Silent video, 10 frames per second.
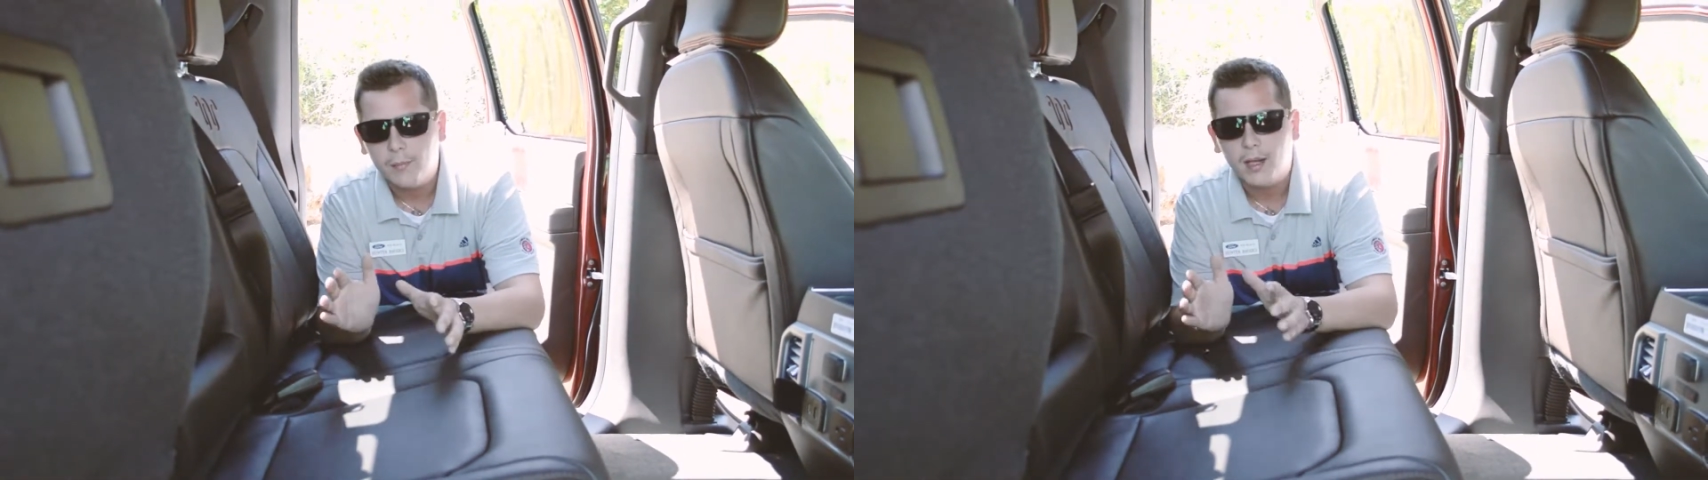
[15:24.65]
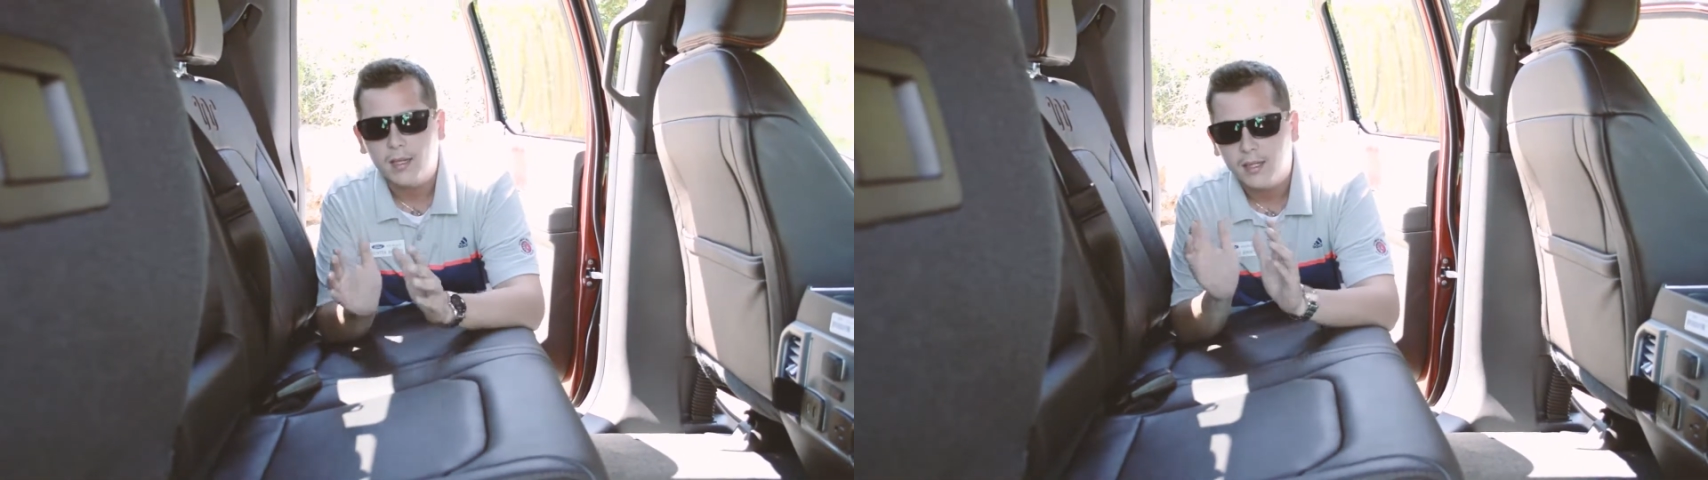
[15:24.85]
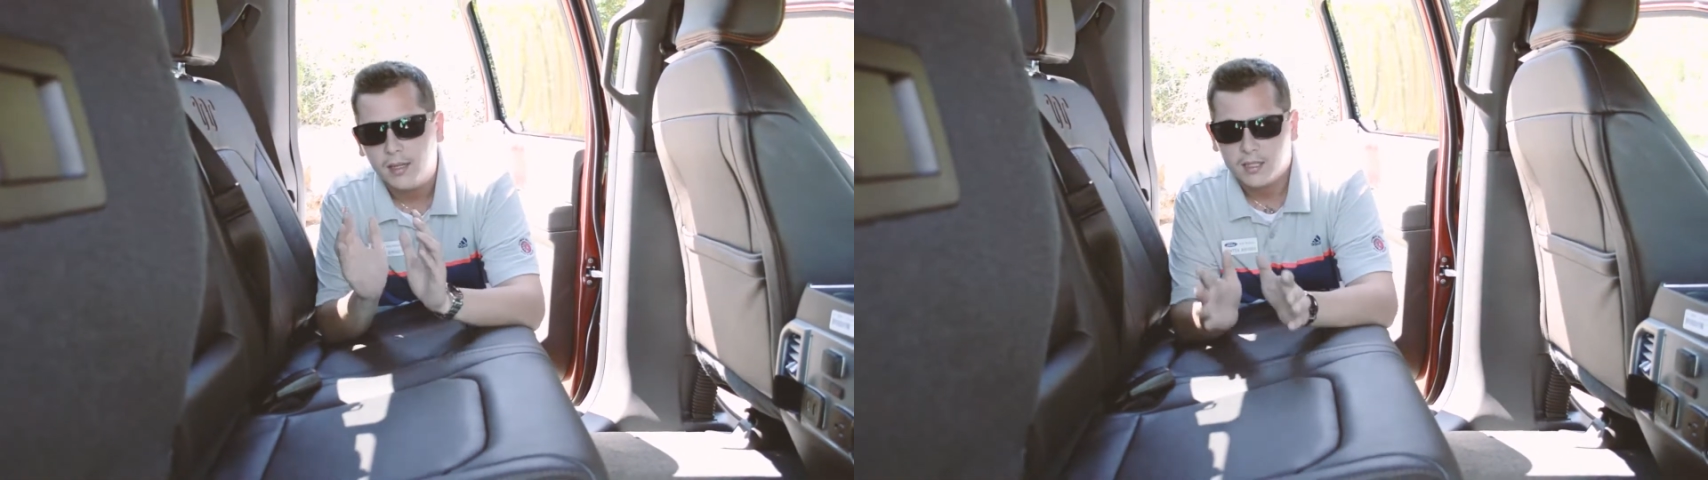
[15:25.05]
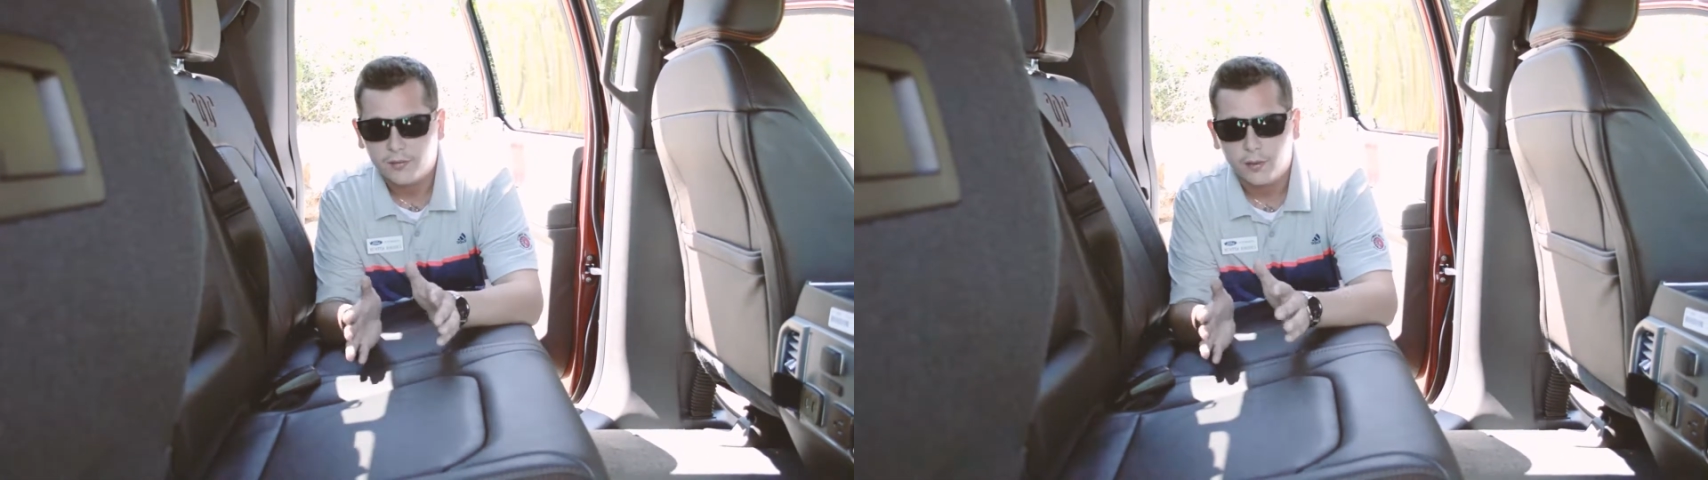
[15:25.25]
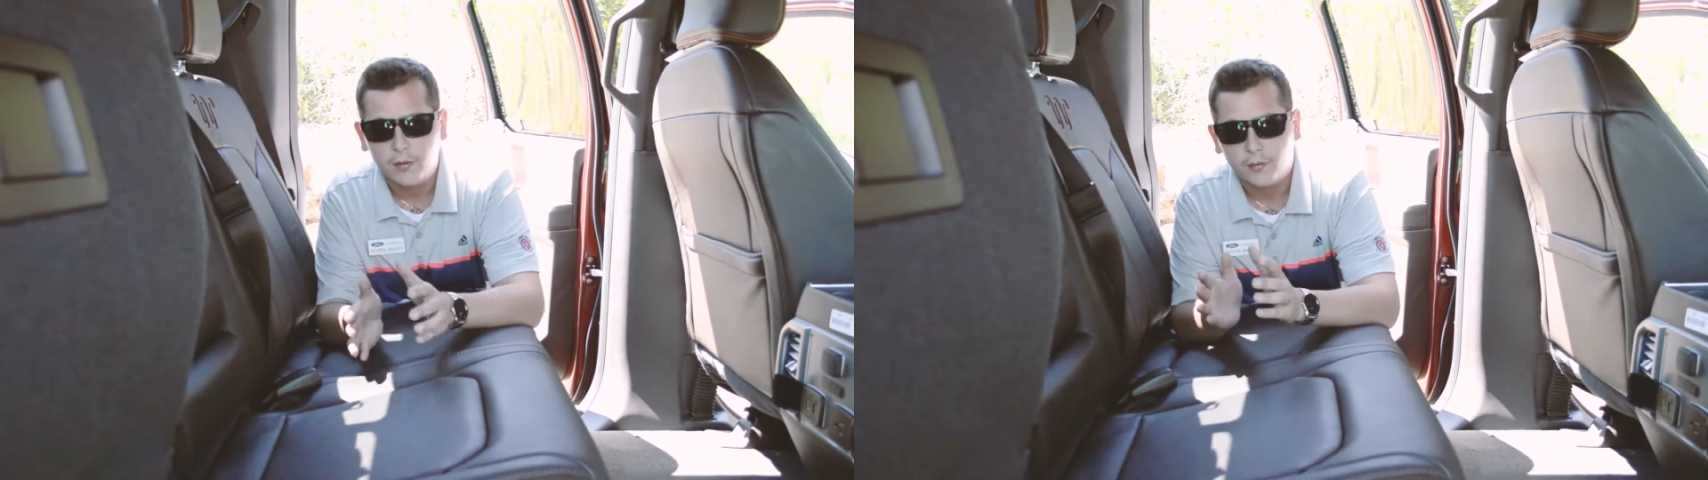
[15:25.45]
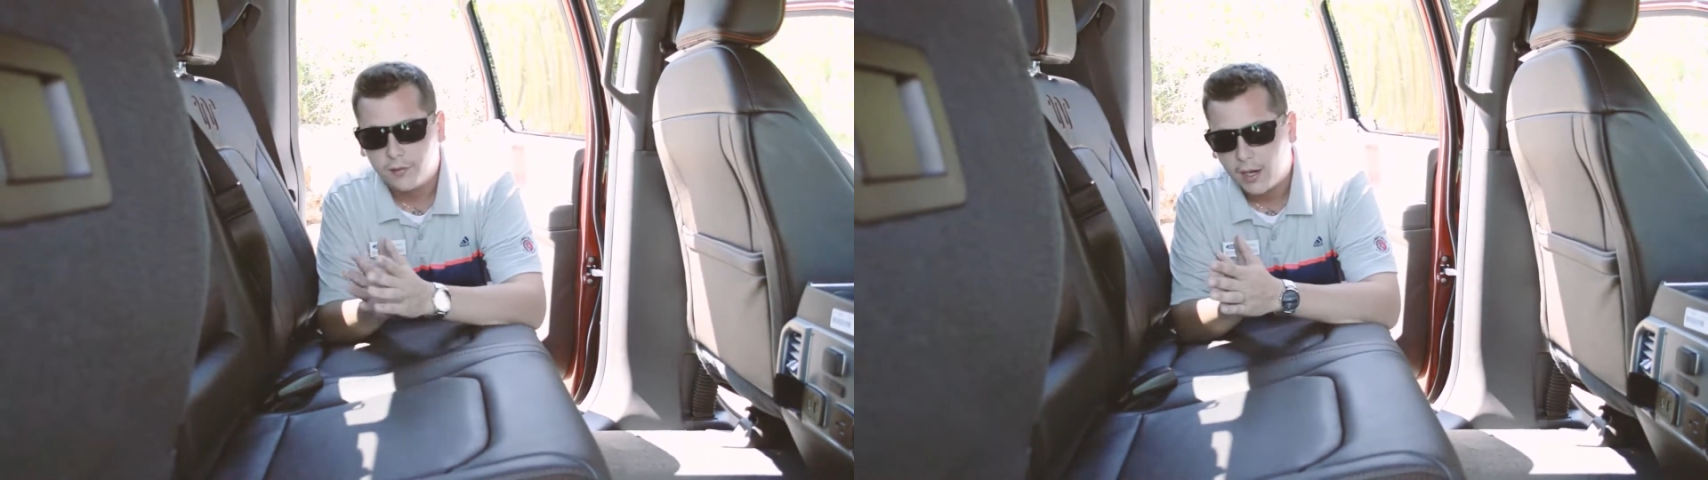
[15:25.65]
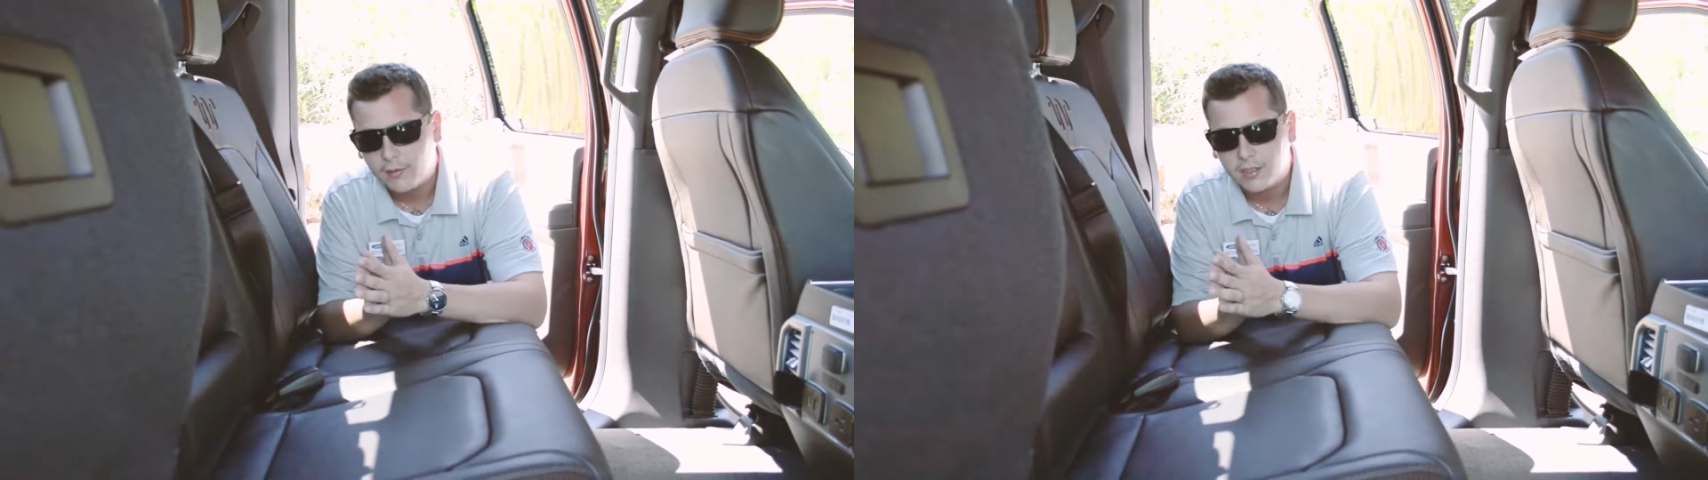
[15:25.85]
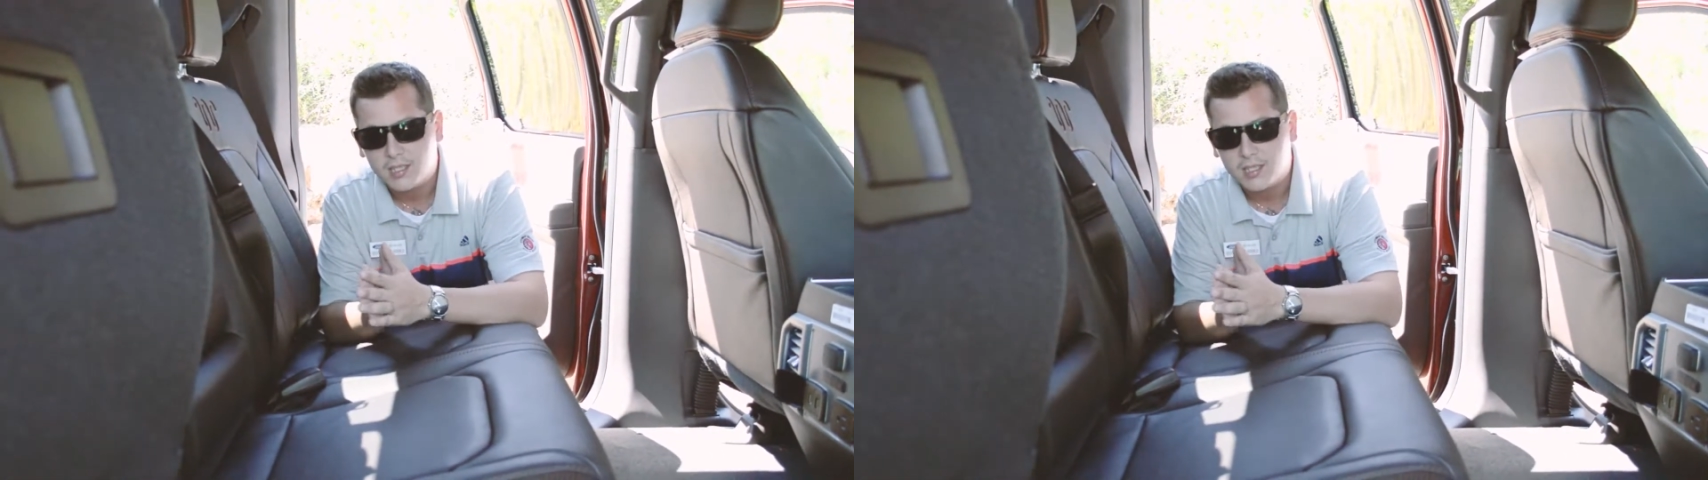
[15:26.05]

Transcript: may need, that's free for 5 years,